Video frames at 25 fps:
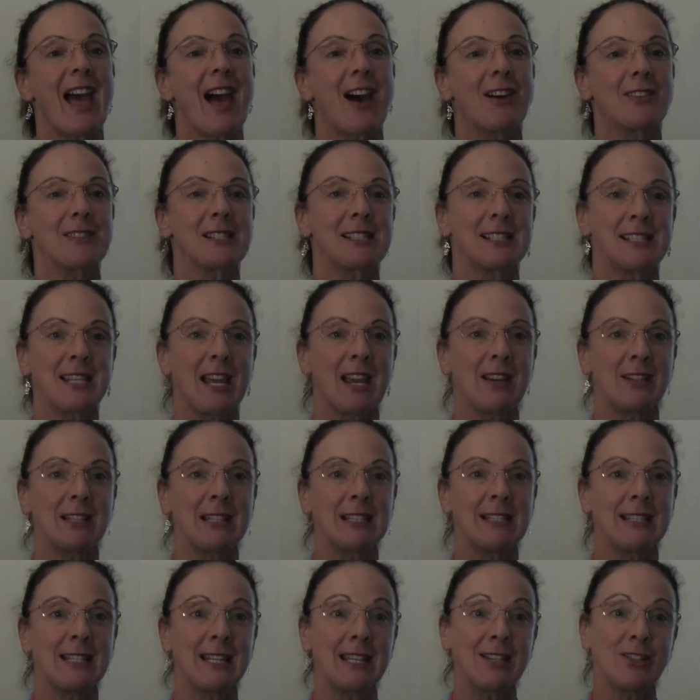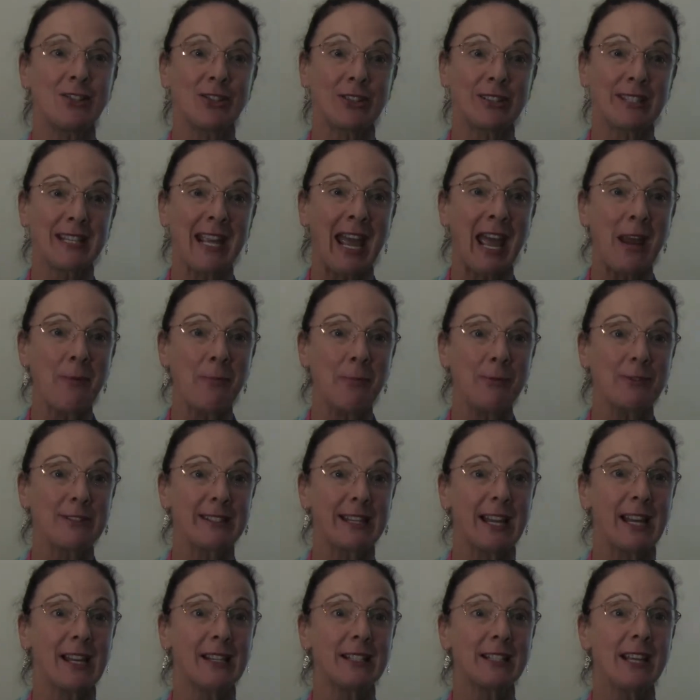outstanding teachers can
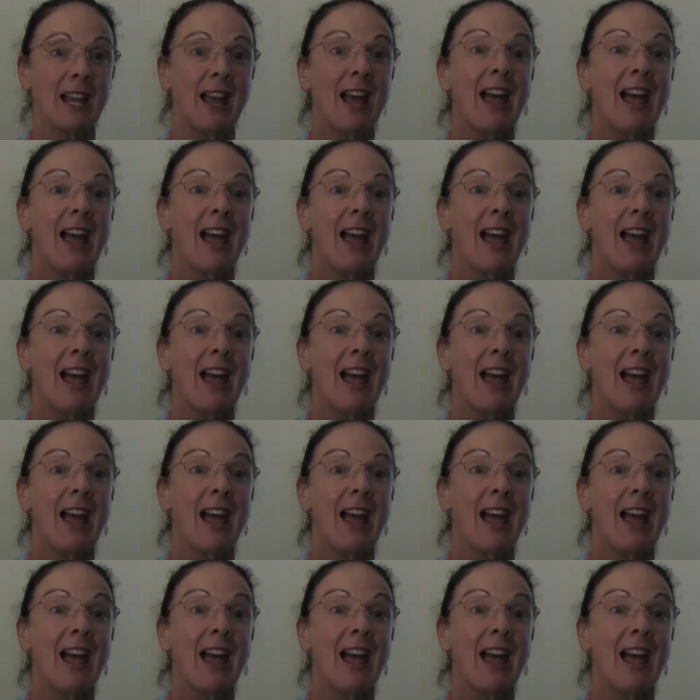present